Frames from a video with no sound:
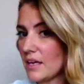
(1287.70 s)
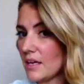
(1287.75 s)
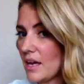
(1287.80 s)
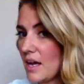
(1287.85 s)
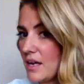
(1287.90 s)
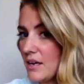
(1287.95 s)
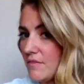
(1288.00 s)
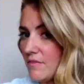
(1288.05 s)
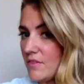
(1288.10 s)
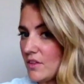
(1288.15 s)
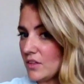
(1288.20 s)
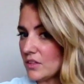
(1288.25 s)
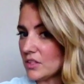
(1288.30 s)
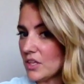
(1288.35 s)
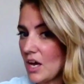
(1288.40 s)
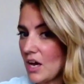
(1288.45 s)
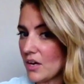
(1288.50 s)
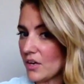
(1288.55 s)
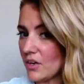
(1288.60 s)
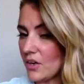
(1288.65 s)
kind of the
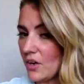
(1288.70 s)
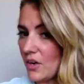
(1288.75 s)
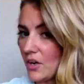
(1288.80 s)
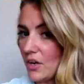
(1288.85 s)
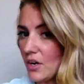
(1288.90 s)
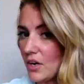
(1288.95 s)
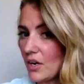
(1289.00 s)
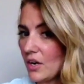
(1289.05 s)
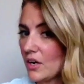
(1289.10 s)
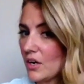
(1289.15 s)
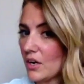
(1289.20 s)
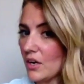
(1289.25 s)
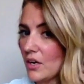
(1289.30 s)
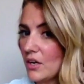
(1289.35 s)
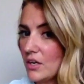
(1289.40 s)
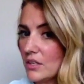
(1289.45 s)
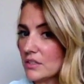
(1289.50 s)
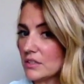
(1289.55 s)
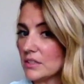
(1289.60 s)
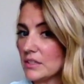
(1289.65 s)
longer
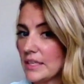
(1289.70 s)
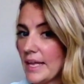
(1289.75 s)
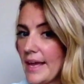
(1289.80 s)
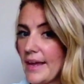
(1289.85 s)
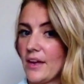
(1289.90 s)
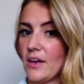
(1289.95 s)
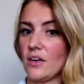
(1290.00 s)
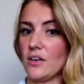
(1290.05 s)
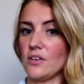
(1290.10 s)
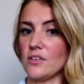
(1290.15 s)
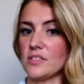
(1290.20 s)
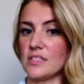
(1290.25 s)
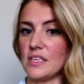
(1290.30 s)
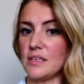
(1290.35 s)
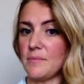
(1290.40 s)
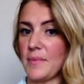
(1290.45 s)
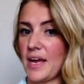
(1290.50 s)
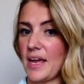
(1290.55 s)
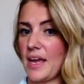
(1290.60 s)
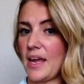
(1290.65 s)
layers
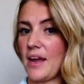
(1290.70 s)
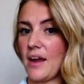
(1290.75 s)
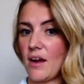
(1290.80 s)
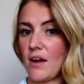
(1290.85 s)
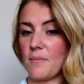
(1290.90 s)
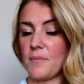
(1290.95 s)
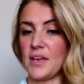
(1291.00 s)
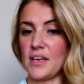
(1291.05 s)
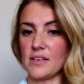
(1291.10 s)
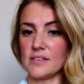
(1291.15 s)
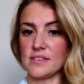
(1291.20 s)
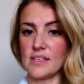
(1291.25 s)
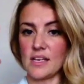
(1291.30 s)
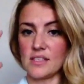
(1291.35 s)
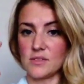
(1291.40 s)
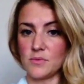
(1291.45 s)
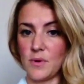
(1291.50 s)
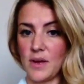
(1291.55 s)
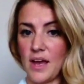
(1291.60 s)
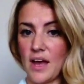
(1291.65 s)
in my hair because
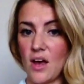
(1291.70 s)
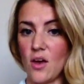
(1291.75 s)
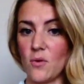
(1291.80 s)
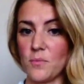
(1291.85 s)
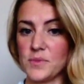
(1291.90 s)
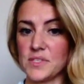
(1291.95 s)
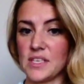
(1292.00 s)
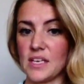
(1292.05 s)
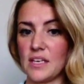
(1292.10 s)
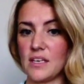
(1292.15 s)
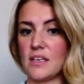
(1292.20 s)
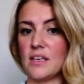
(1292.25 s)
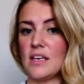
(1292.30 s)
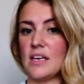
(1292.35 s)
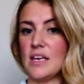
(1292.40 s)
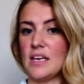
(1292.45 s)
that's what helps it.